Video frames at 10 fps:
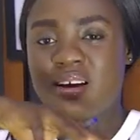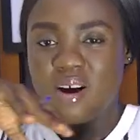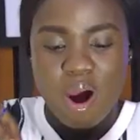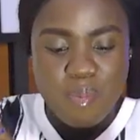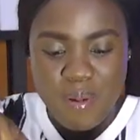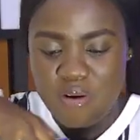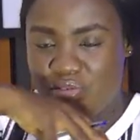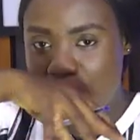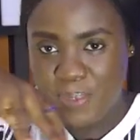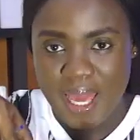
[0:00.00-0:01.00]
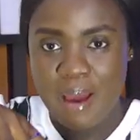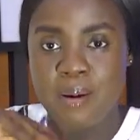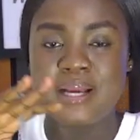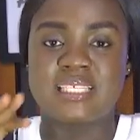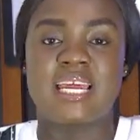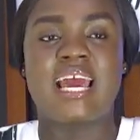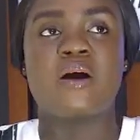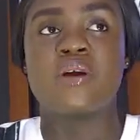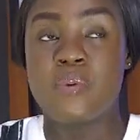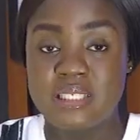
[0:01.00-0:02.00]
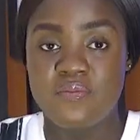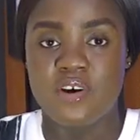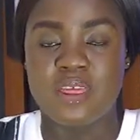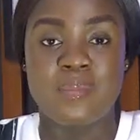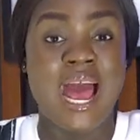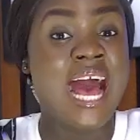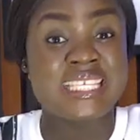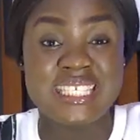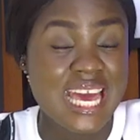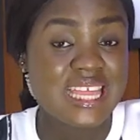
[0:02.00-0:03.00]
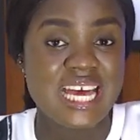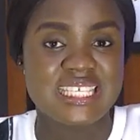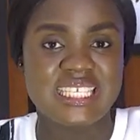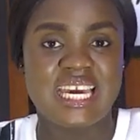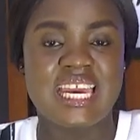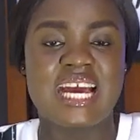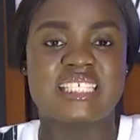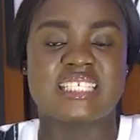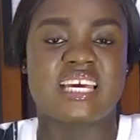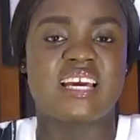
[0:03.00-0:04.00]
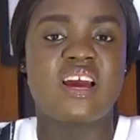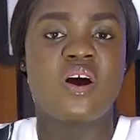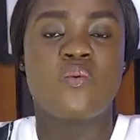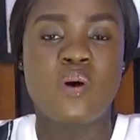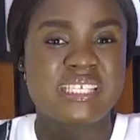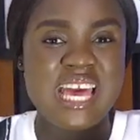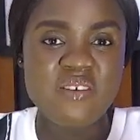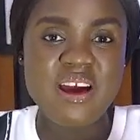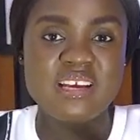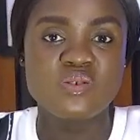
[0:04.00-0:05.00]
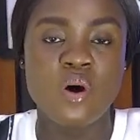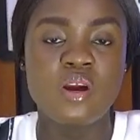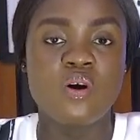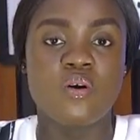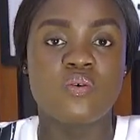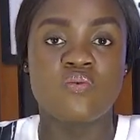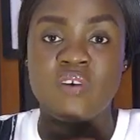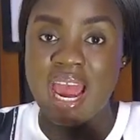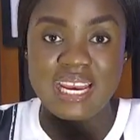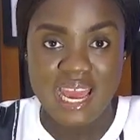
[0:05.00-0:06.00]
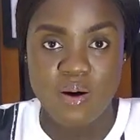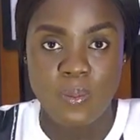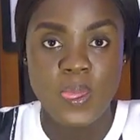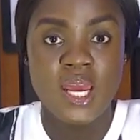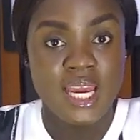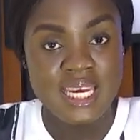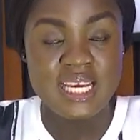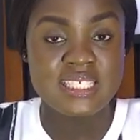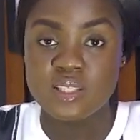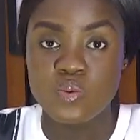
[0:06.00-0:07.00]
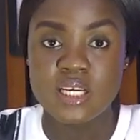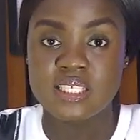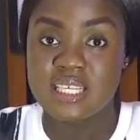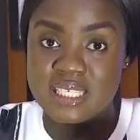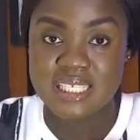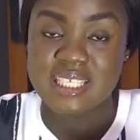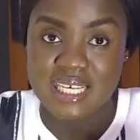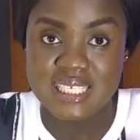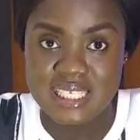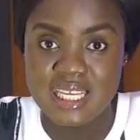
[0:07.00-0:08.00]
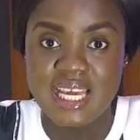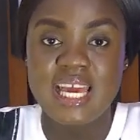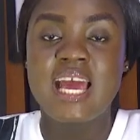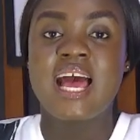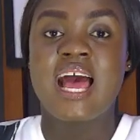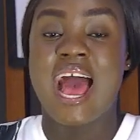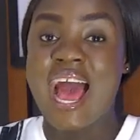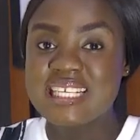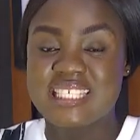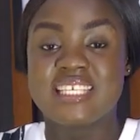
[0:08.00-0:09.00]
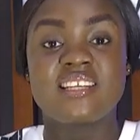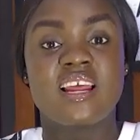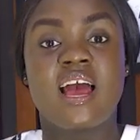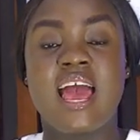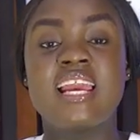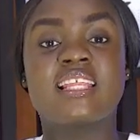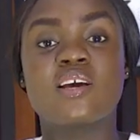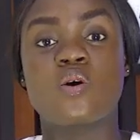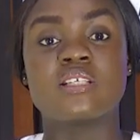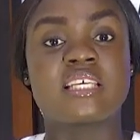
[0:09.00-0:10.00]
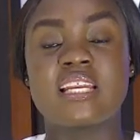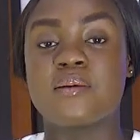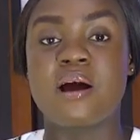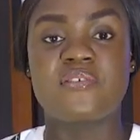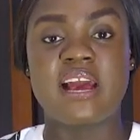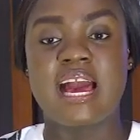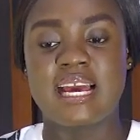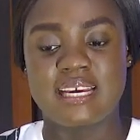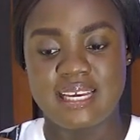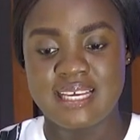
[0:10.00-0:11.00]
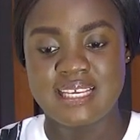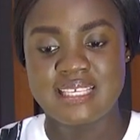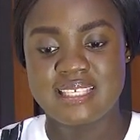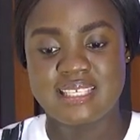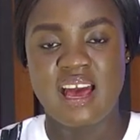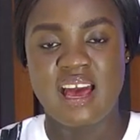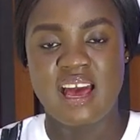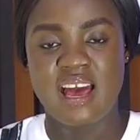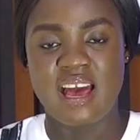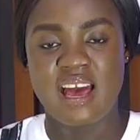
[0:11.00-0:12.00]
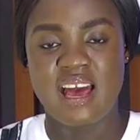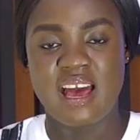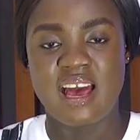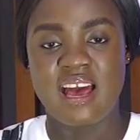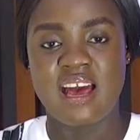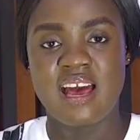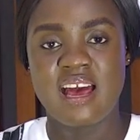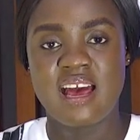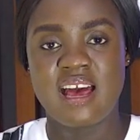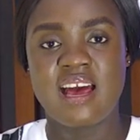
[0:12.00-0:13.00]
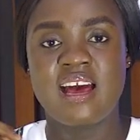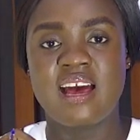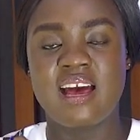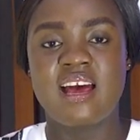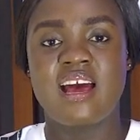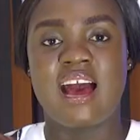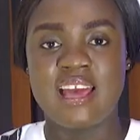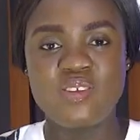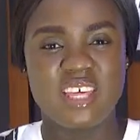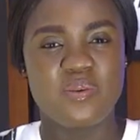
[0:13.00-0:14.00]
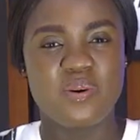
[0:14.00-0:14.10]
be wrap it e be kire ya we are waiting for them aside that they na say whatever is going on right now in this situation in this country as in anything concern the mafia gang is scam. Are you thinking what I'm